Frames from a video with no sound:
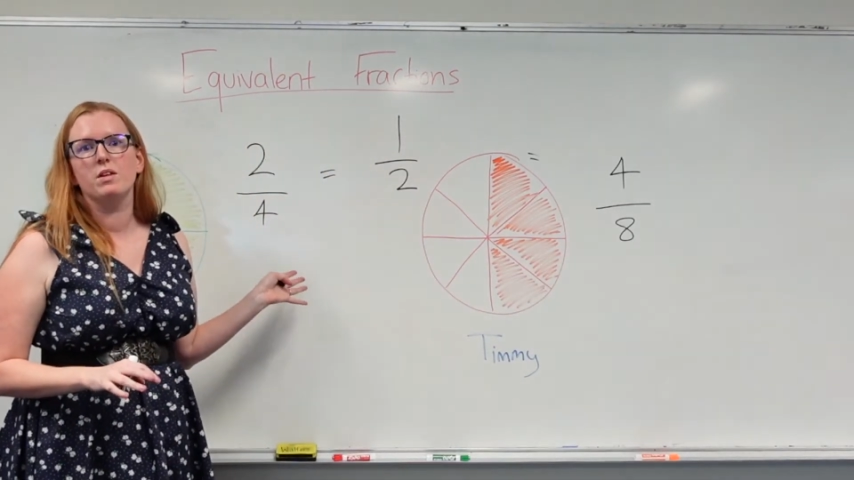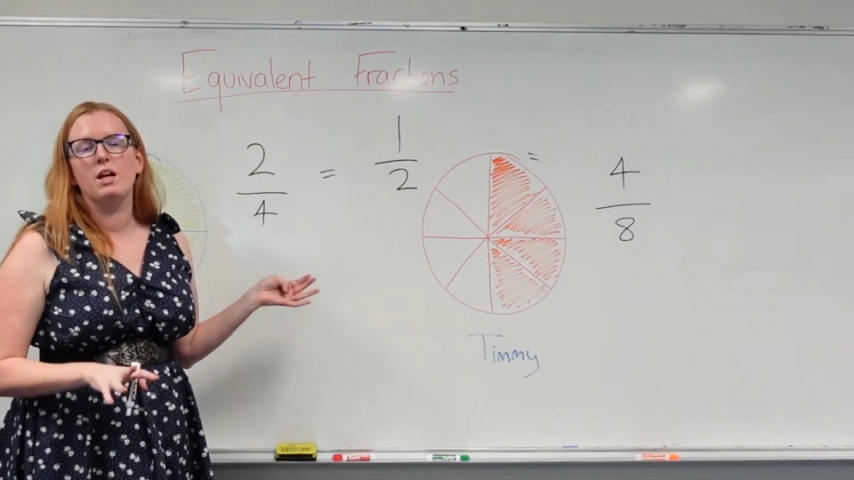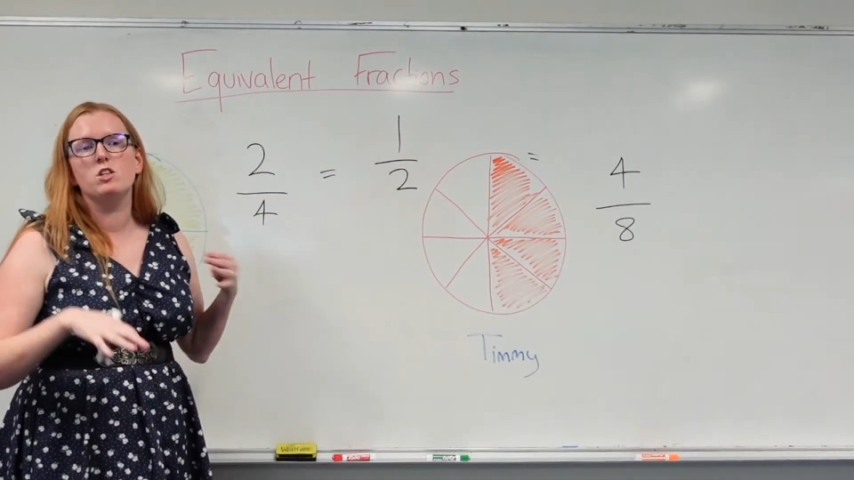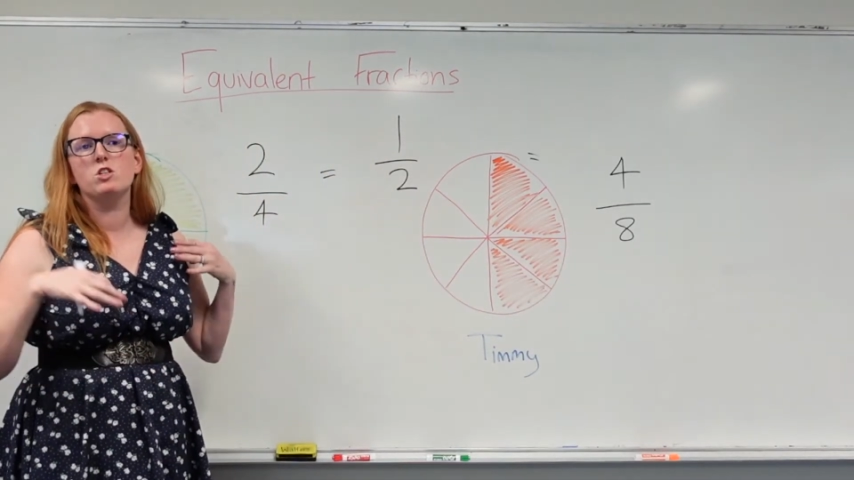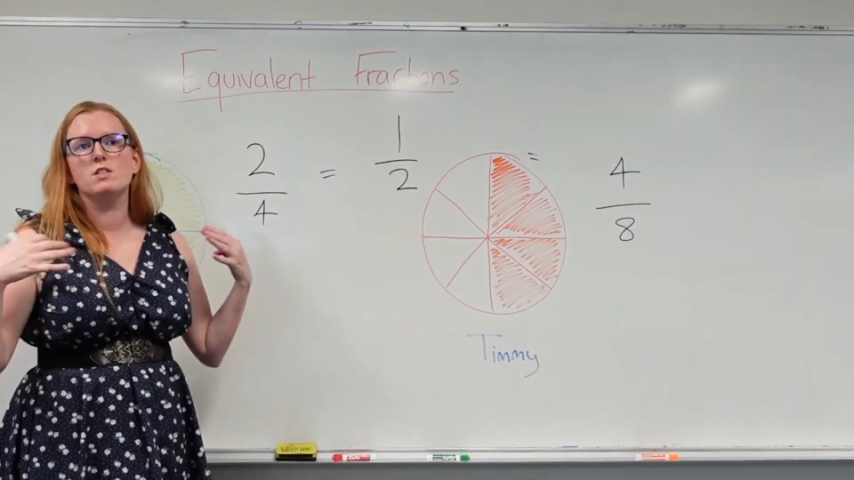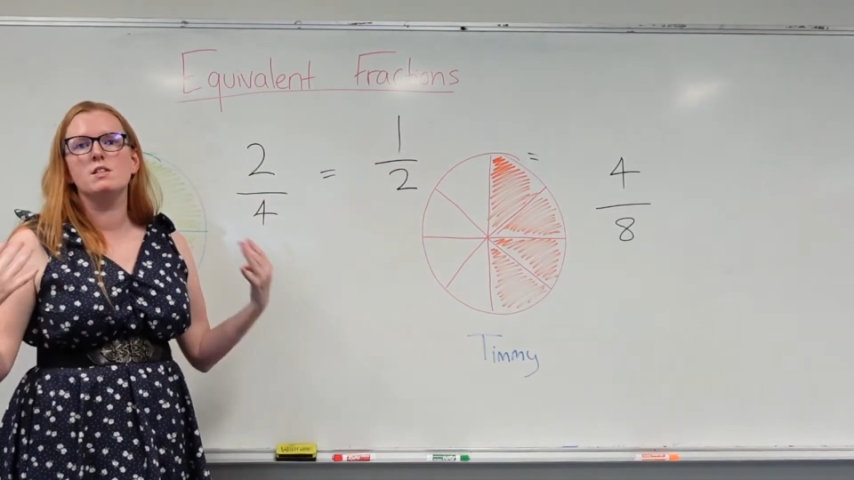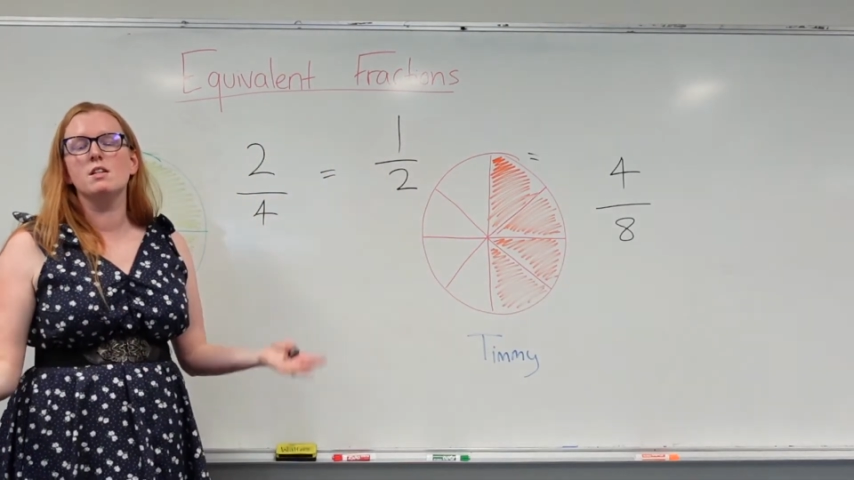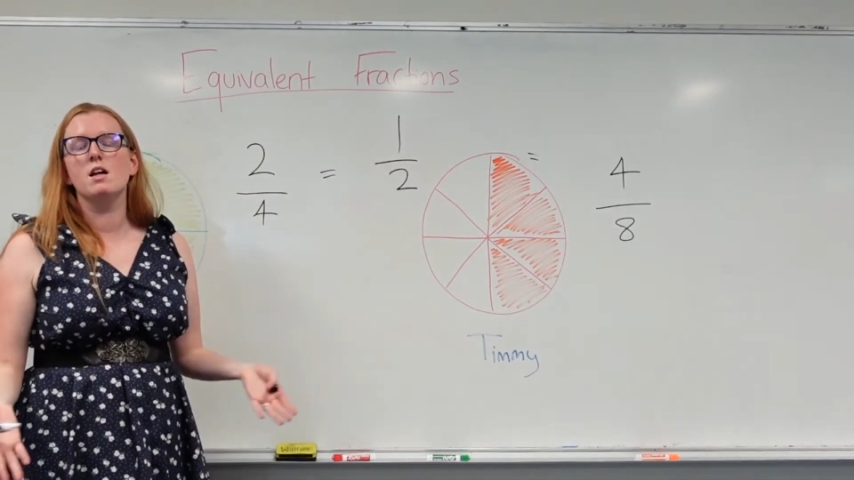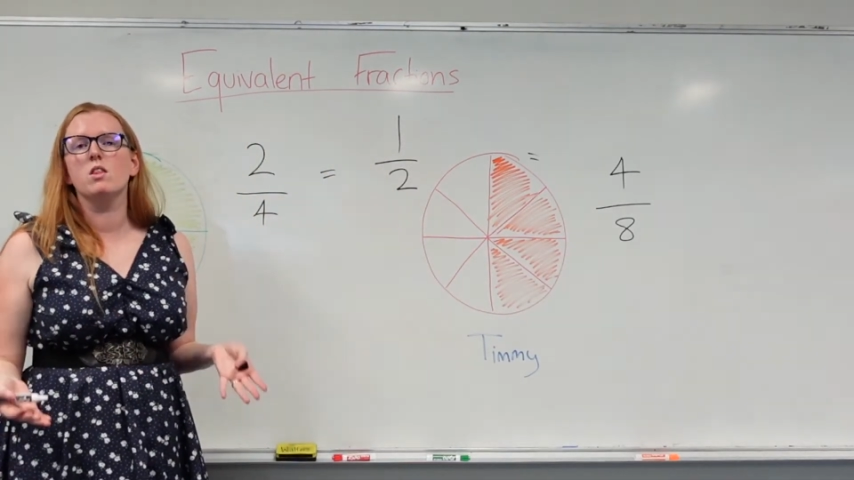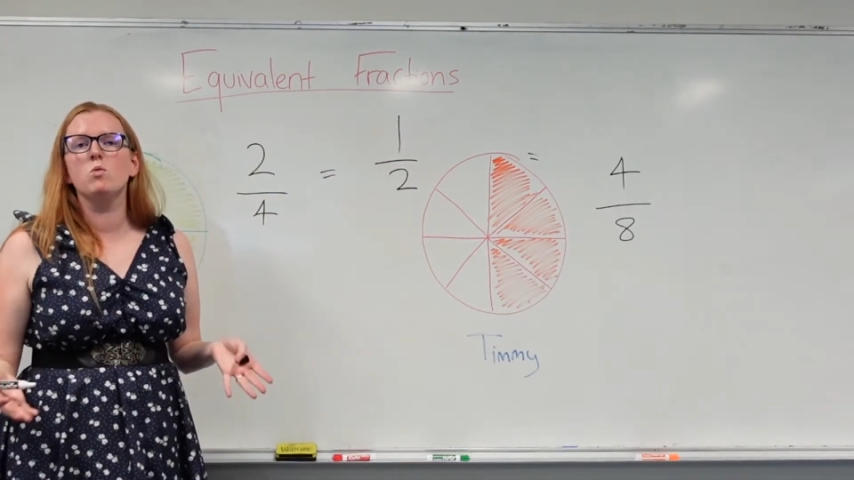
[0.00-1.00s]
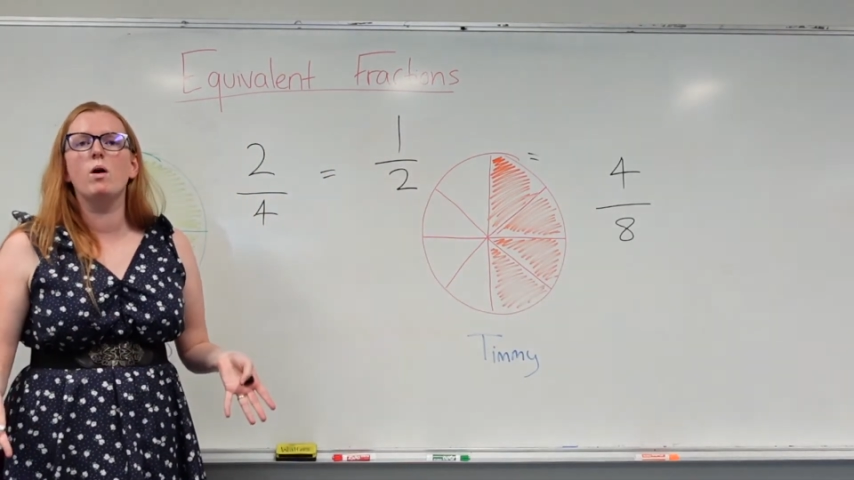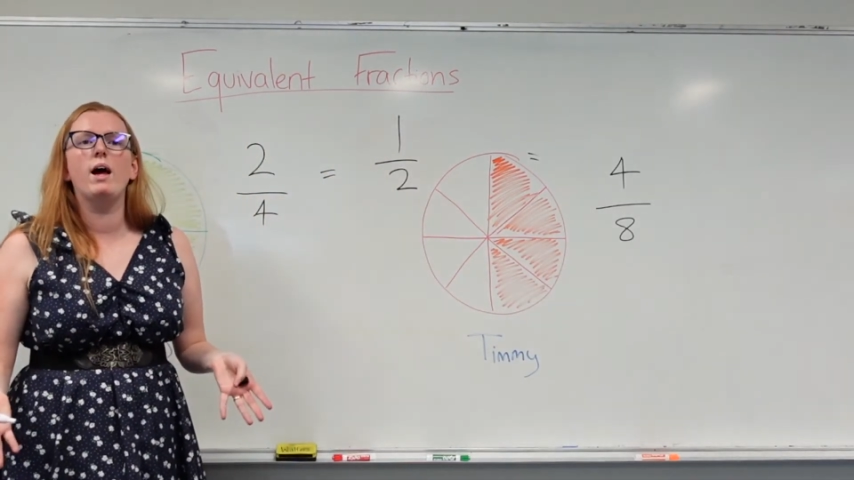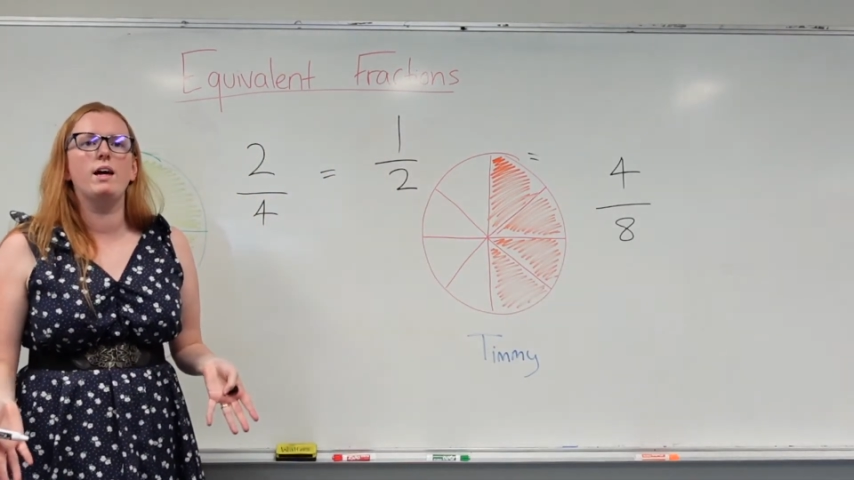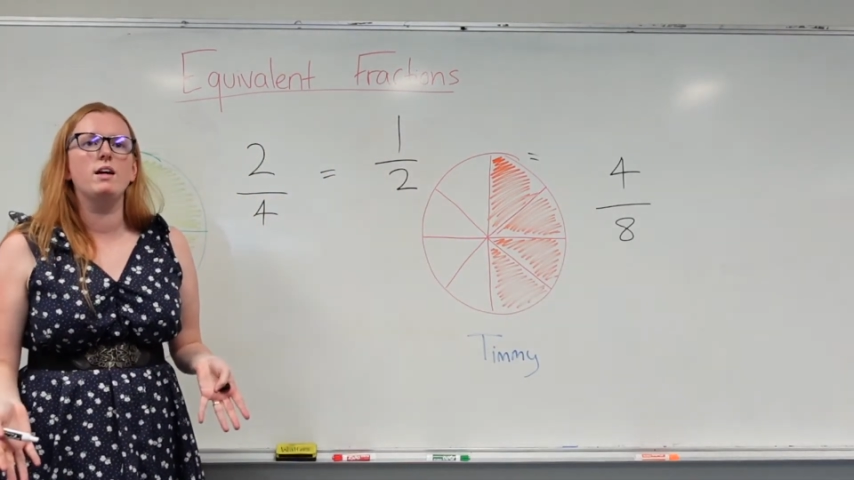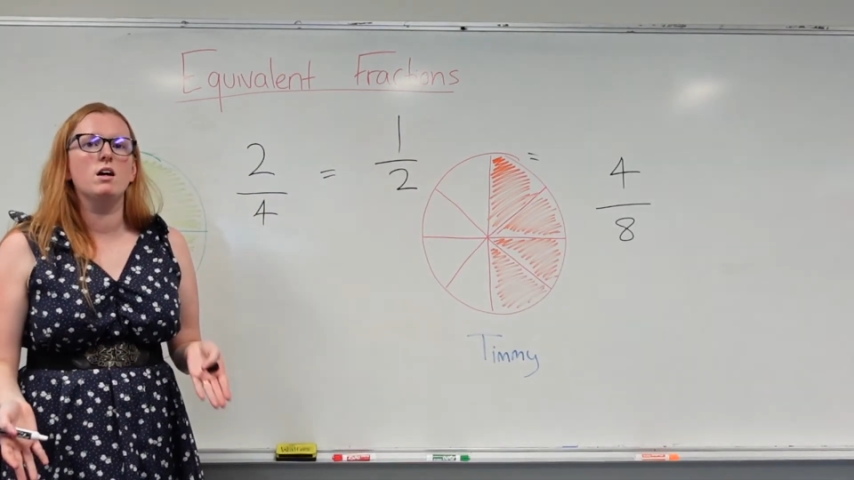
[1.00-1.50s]
It's just another
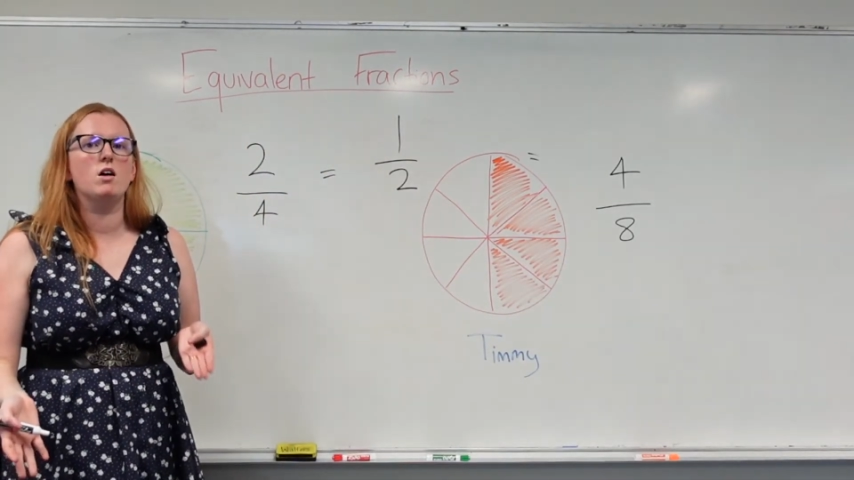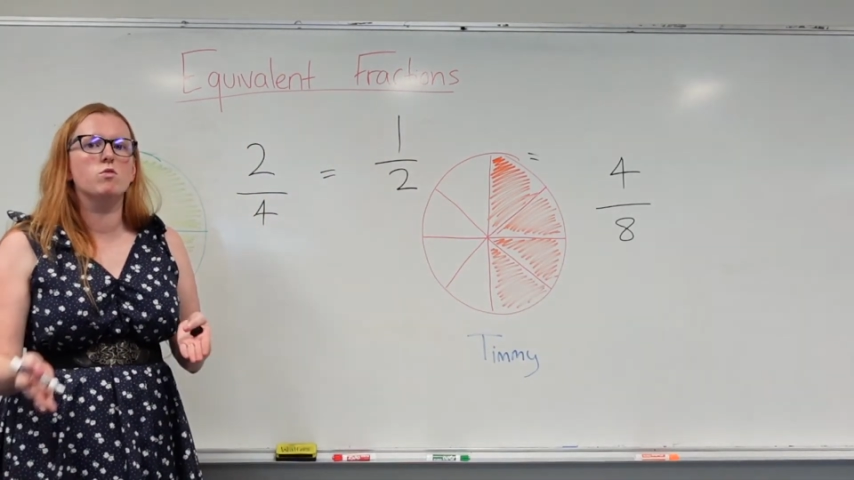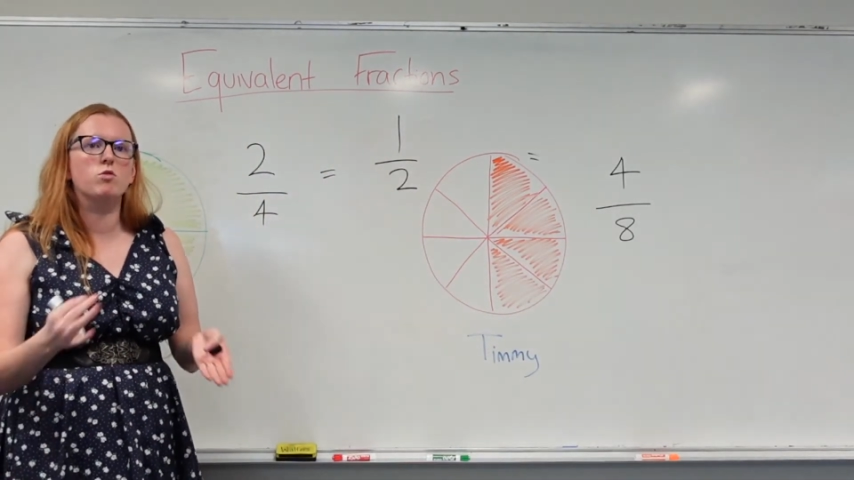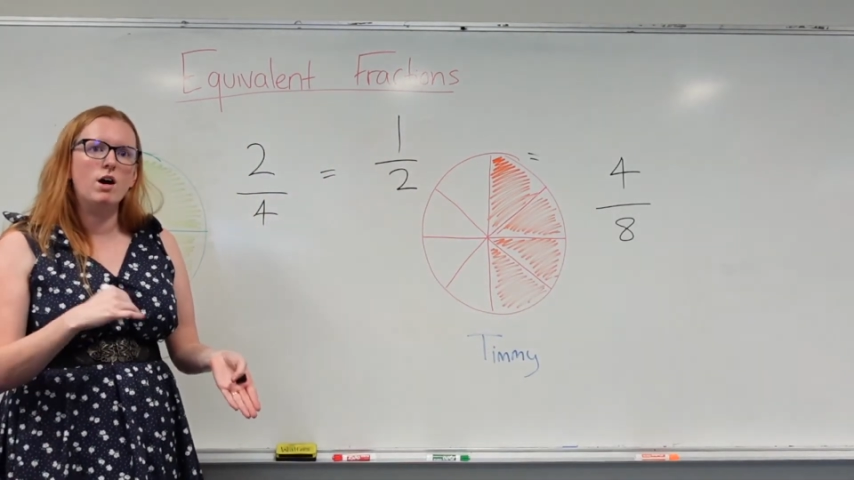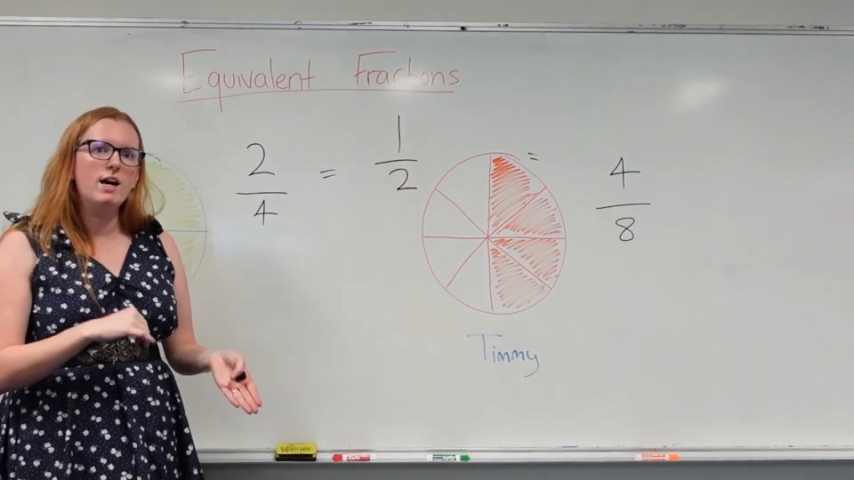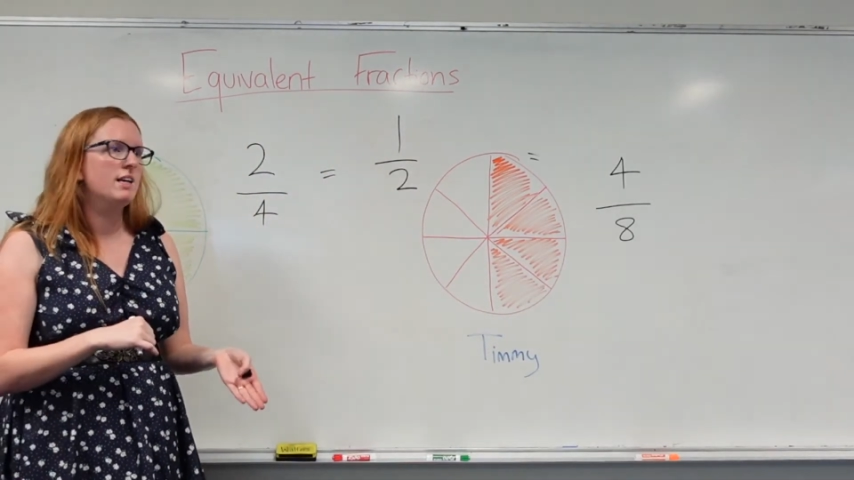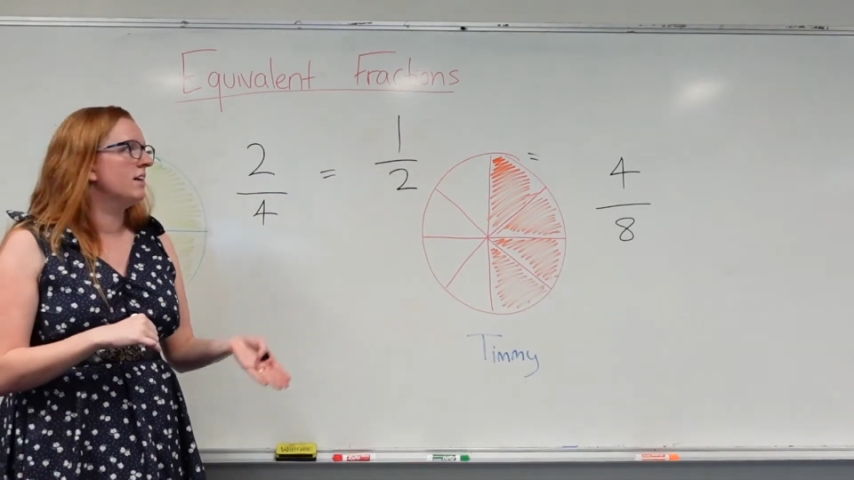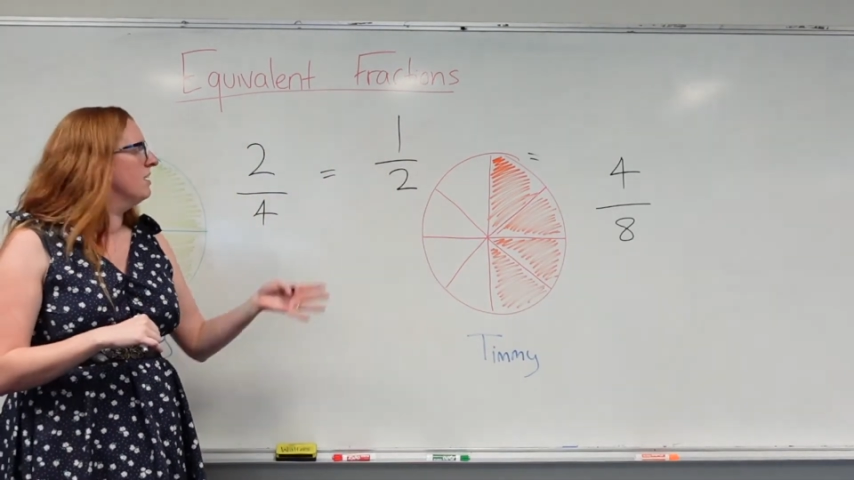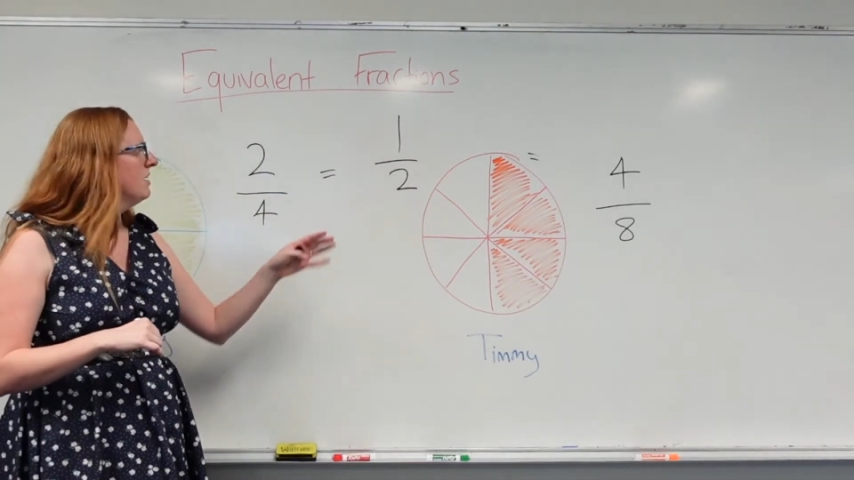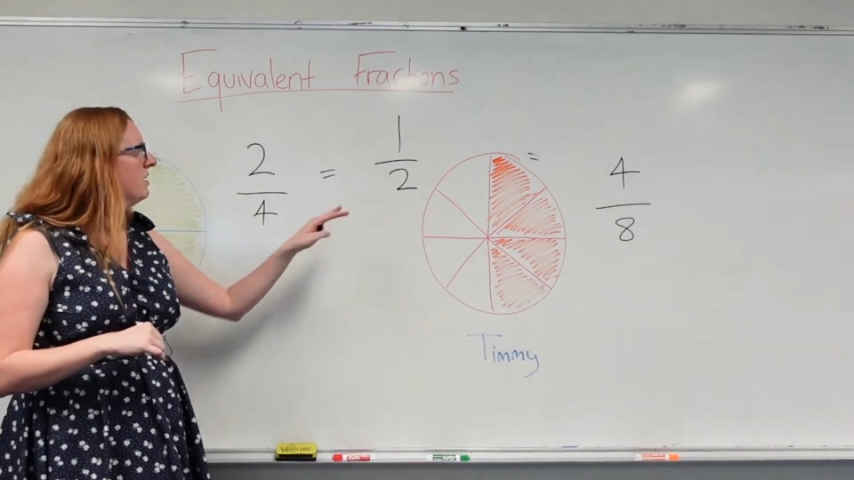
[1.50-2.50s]
way of writing